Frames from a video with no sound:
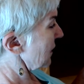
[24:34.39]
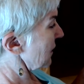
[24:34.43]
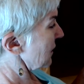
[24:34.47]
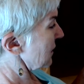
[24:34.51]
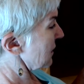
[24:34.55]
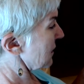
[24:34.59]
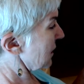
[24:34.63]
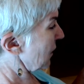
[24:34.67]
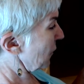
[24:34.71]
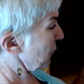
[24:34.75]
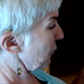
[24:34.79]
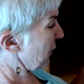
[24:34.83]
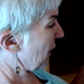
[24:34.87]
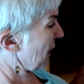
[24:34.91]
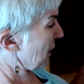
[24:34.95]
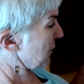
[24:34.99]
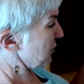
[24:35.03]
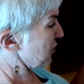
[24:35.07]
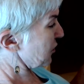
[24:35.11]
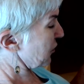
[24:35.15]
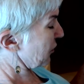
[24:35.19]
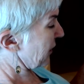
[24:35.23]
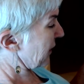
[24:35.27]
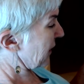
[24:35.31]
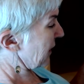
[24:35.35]

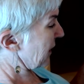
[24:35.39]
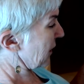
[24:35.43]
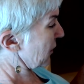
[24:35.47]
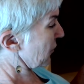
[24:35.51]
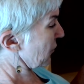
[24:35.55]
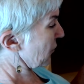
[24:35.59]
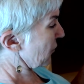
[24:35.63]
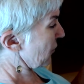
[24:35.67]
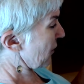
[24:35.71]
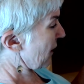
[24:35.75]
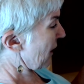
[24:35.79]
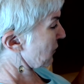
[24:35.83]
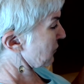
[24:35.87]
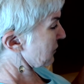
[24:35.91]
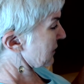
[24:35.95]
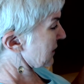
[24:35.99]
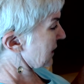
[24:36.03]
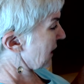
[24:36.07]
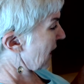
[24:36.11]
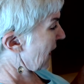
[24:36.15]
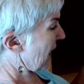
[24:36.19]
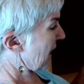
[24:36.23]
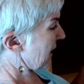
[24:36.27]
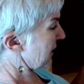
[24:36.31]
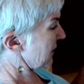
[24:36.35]
Sometimes you can hear her
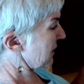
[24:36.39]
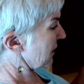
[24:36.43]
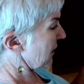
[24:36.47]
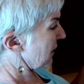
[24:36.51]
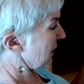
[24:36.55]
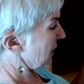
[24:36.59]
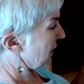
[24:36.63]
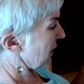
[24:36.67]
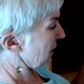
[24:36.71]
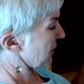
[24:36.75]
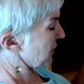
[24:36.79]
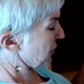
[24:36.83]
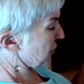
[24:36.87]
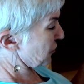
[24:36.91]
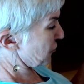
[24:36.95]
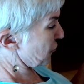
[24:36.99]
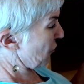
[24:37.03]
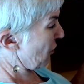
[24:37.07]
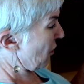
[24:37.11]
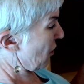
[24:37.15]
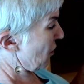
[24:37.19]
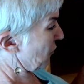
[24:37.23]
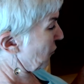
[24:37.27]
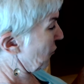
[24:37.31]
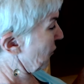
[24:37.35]
outside, a
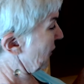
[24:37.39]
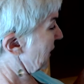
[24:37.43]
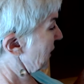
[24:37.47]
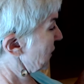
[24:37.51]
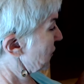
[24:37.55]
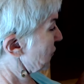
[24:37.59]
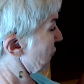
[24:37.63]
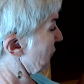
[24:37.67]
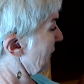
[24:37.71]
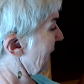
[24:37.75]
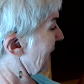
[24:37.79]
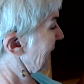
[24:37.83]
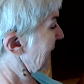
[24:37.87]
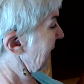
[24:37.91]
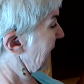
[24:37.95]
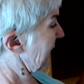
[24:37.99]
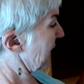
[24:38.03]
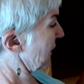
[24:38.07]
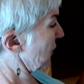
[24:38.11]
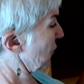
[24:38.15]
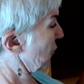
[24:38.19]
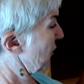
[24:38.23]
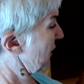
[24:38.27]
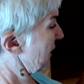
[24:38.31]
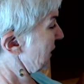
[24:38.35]
strong wind rattling
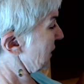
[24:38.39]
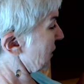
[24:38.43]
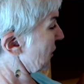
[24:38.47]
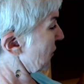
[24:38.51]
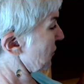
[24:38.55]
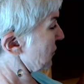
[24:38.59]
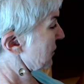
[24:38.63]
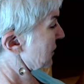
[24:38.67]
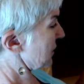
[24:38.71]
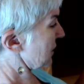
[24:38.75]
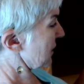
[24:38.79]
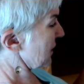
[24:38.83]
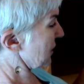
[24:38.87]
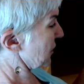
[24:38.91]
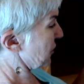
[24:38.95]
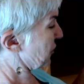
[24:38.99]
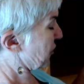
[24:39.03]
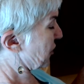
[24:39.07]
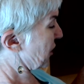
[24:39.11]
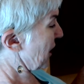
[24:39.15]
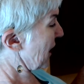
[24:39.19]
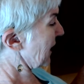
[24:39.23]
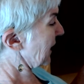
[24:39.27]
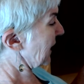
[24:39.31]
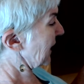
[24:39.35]
the windows and
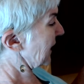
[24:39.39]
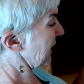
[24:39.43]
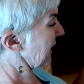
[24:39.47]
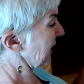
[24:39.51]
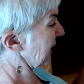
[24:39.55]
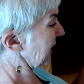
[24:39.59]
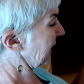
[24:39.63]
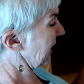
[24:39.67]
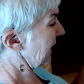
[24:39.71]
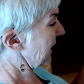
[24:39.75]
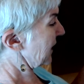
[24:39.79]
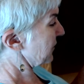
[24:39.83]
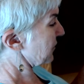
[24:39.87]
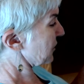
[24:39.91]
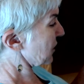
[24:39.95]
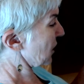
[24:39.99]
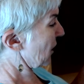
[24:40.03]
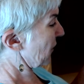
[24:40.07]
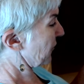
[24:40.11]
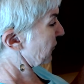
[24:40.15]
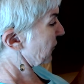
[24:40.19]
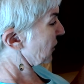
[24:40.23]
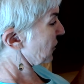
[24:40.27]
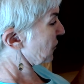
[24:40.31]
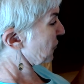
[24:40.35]
shaking the leaves
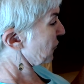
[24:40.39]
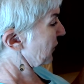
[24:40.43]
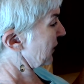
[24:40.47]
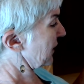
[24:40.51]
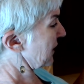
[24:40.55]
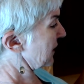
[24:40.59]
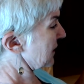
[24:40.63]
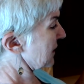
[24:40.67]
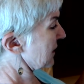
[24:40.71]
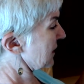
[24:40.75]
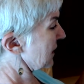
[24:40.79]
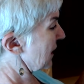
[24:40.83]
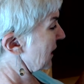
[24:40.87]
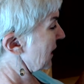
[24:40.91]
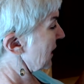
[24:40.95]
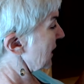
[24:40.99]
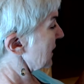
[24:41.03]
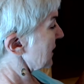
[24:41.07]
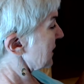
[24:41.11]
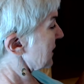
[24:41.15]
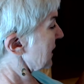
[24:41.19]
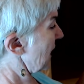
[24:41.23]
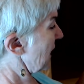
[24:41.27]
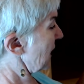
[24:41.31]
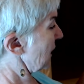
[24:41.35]
off the trees,
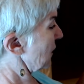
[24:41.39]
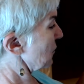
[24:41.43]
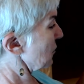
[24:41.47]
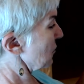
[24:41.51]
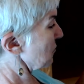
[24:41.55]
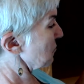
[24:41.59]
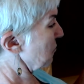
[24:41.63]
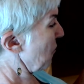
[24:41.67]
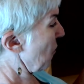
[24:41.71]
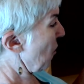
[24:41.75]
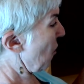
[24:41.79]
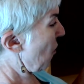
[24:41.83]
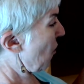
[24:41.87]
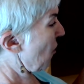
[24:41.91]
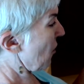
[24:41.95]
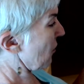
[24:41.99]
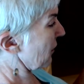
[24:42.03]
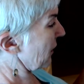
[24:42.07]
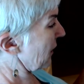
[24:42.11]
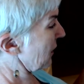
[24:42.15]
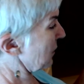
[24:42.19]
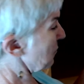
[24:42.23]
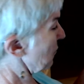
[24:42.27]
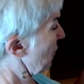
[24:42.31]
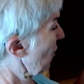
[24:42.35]
saying more
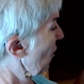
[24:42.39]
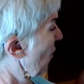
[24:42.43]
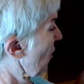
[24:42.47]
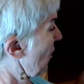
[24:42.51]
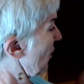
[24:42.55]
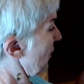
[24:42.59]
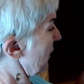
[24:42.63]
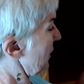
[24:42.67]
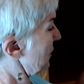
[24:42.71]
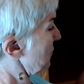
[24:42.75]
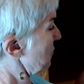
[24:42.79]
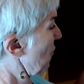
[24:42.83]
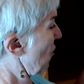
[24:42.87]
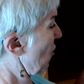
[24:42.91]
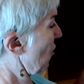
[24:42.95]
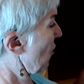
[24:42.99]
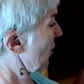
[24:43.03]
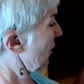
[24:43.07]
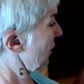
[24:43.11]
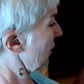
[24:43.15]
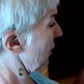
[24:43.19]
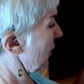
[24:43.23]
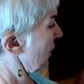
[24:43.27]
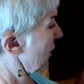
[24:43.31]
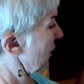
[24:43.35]
and more and
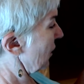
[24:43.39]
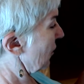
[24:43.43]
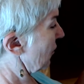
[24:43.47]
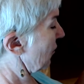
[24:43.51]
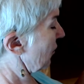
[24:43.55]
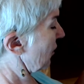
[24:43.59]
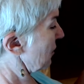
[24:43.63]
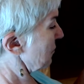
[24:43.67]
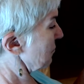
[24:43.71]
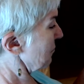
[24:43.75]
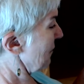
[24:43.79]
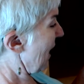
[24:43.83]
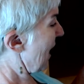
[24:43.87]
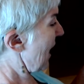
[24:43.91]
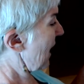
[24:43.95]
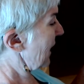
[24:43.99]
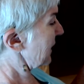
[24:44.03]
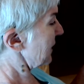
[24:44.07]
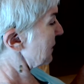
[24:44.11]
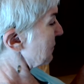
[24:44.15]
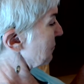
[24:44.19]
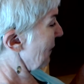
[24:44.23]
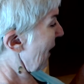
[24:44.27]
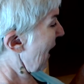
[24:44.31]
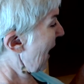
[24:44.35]
more, or
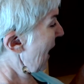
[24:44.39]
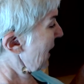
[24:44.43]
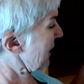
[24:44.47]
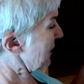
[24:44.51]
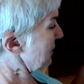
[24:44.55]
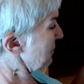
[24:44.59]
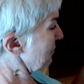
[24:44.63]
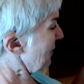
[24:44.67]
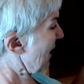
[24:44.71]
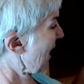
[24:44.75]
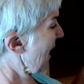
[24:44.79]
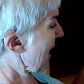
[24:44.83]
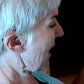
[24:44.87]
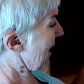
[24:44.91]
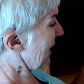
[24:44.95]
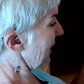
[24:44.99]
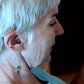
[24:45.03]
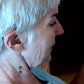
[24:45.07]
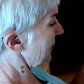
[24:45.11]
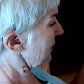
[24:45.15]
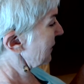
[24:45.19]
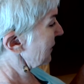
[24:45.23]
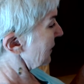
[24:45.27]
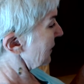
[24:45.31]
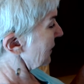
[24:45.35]
mine, mine,
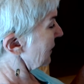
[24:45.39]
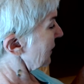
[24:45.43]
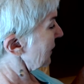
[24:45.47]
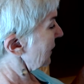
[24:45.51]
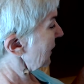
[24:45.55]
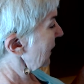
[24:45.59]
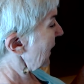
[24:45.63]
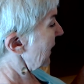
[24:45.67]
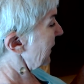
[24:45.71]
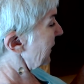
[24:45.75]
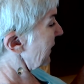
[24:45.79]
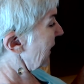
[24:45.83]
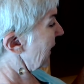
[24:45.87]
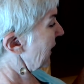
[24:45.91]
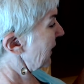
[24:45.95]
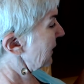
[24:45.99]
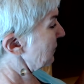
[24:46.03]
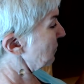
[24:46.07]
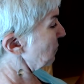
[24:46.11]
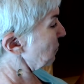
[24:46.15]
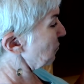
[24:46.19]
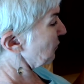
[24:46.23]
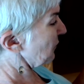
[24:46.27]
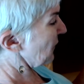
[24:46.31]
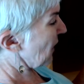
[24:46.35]
mine. And
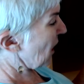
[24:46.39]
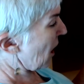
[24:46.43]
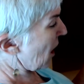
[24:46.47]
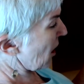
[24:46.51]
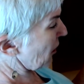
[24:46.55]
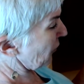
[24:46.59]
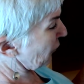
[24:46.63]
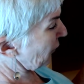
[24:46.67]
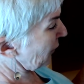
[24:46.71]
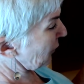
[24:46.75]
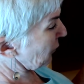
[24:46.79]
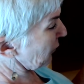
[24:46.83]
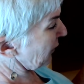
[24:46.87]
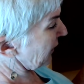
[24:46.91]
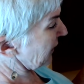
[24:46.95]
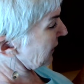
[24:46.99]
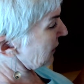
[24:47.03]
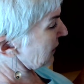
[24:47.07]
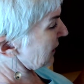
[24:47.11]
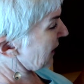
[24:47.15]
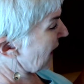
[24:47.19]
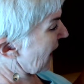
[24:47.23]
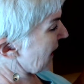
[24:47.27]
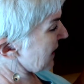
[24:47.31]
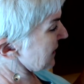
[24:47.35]
then the hungry
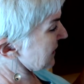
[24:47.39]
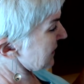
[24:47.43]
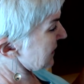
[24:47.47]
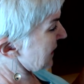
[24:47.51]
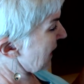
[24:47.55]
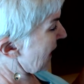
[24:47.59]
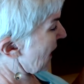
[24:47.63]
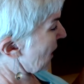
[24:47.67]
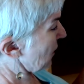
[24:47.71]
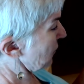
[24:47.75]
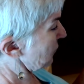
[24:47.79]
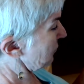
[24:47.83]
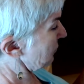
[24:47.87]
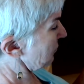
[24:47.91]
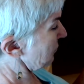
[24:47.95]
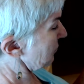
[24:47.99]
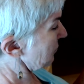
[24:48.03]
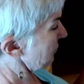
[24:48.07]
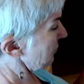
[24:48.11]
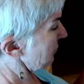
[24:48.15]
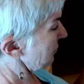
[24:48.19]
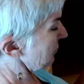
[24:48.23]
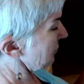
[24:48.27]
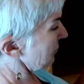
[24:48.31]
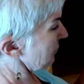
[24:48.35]
wind dies down,
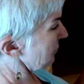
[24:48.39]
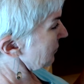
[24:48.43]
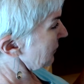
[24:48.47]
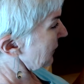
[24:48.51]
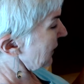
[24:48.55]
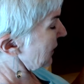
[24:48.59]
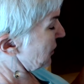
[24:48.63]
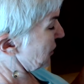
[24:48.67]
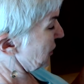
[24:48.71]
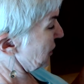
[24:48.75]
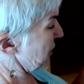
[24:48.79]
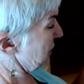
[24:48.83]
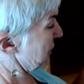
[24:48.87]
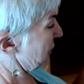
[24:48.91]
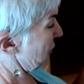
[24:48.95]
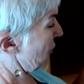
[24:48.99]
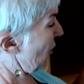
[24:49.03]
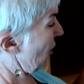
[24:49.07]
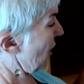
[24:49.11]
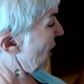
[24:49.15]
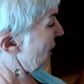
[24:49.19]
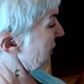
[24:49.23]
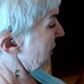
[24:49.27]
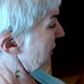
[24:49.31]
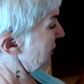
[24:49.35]
and she's
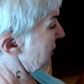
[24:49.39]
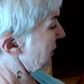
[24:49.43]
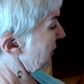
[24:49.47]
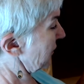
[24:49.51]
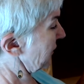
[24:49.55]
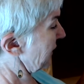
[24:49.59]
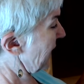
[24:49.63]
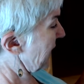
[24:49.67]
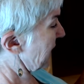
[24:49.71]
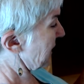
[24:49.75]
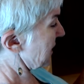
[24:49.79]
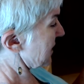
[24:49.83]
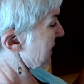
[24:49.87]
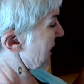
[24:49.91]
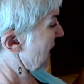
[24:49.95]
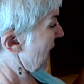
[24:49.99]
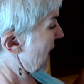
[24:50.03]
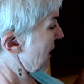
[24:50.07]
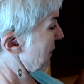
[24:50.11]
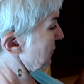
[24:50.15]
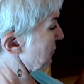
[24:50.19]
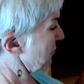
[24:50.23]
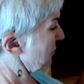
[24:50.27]
gone until next time.